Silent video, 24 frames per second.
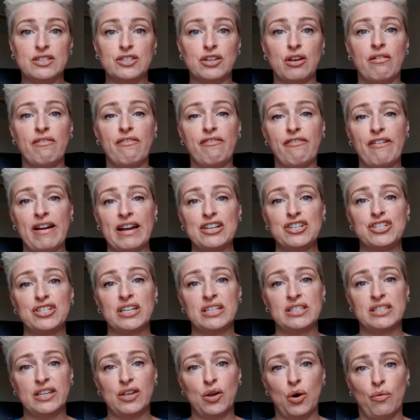So, fresh
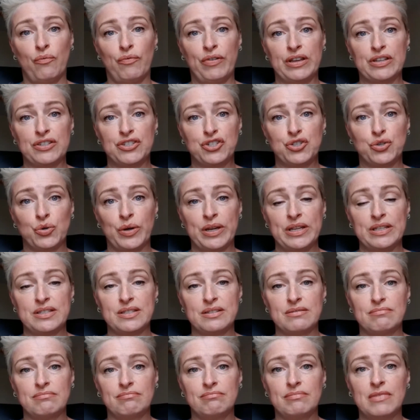is the obvious
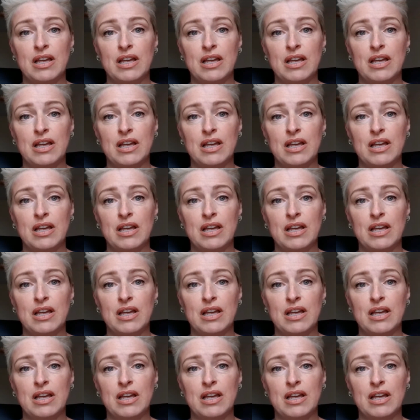choice.